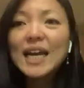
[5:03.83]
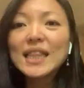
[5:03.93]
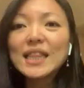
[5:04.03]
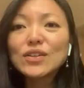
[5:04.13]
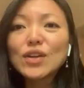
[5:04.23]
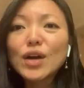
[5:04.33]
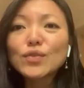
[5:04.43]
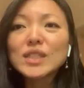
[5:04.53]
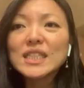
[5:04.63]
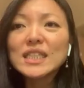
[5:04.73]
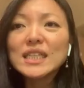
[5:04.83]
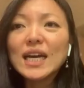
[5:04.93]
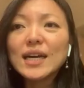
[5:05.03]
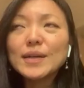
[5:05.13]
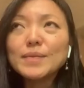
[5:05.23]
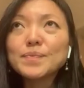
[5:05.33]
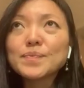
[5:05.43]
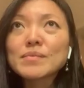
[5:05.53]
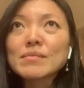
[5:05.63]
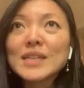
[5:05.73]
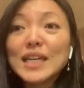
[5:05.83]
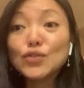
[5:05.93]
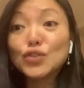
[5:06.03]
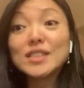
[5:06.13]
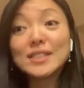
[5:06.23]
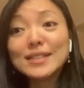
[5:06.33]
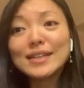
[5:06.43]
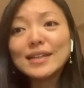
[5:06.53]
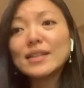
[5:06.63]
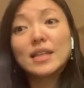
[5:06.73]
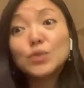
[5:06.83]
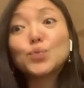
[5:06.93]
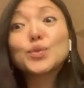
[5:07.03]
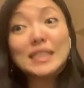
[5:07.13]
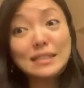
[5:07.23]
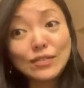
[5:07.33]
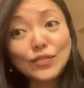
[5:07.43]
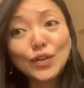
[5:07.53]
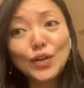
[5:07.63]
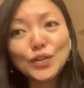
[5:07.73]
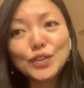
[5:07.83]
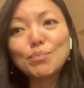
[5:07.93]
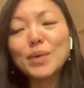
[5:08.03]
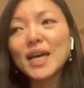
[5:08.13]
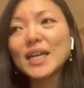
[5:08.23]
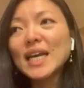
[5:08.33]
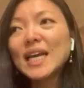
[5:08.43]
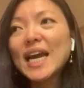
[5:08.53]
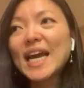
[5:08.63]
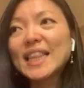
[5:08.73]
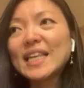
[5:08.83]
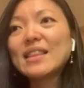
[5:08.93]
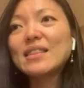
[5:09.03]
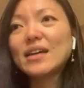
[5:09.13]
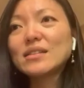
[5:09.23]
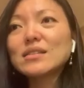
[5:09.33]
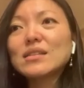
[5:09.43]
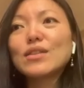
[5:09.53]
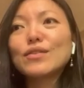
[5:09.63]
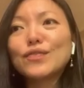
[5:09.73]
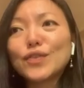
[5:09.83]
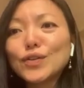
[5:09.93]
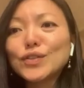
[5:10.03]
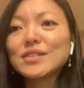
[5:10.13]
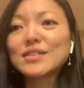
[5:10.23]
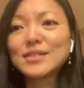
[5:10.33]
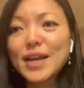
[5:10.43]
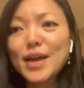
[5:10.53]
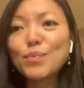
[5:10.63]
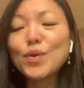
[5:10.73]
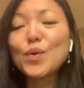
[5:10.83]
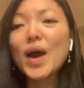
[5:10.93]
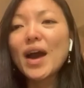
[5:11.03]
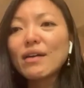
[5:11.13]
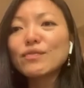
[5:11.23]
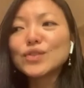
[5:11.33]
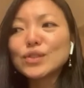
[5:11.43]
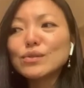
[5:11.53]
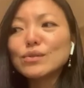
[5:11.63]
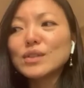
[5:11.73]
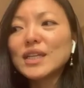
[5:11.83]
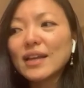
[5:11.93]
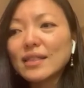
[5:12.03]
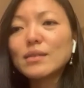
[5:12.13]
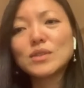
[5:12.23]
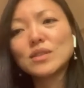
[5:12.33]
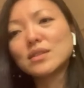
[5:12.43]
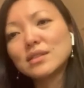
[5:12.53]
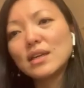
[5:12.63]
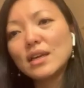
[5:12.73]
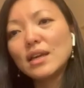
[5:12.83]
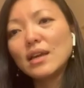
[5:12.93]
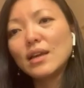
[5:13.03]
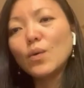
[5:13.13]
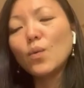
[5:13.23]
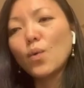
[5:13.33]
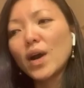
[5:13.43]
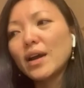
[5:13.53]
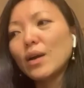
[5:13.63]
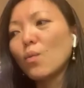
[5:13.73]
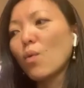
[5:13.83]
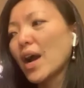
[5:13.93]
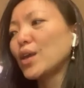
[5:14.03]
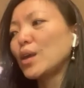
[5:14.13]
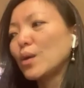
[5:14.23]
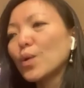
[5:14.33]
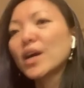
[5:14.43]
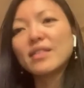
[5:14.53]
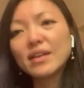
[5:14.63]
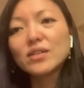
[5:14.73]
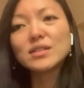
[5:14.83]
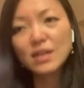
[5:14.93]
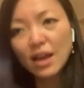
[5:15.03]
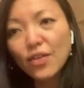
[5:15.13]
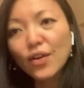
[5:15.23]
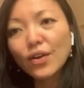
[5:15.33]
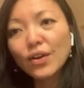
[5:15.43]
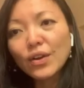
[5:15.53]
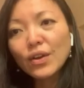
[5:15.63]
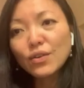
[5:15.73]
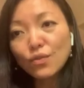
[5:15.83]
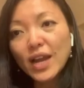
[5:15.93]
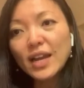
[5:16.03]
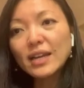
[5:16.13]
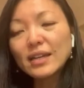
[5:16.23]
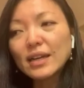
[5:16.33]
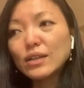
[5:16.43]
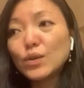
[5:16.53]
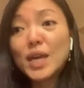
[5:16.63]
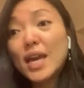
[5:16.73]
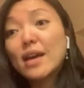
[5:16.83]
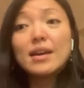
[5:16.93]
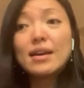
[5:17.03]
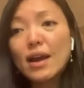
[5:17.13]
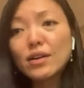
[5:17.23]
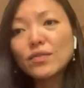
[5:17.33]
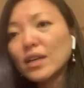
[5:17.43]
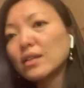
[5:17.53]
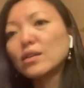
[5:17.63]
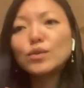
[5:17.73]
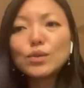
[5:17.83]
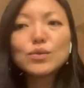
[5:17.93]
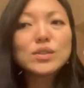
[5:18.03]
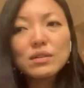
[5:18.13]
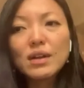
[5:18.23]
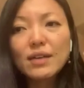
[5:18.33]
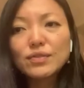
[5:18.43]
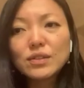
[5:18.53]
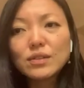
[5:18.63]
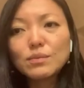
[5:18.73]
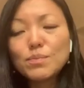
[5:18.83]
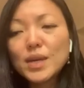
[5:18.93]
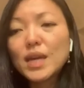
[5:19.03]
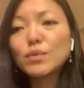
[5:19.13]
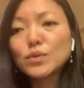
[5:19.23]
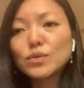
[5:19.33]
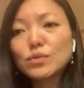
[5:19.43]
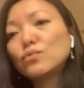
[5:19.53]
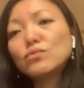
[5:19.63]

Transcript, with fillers: and they're not really um, interested in it, that's really difficult. But I think that's the first step. You have to get them to see what why you are there together, right? And you can't get out of it. You you still have to be able to